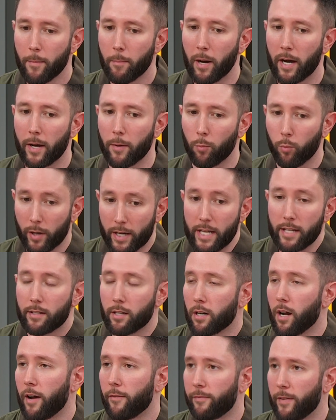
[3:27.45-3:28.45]
but what he
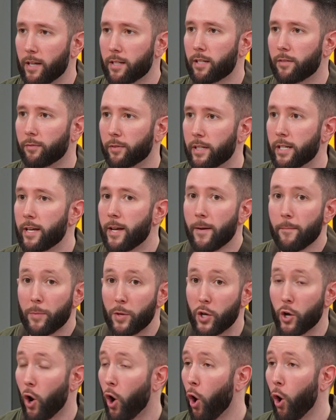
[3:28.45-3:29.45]
did offensively,
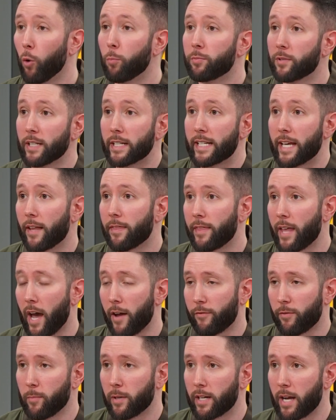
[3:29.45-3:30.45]
you hope to get
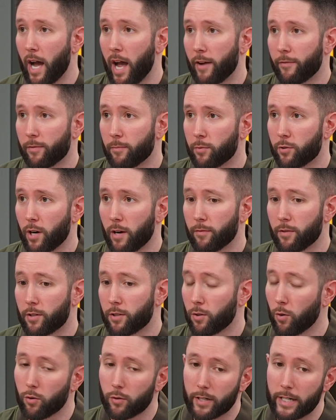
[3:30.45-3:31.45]
that from a guy from Trevor
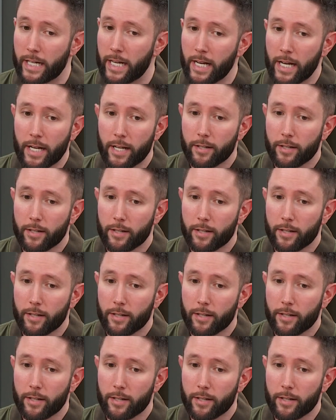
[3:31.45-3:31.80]
Story.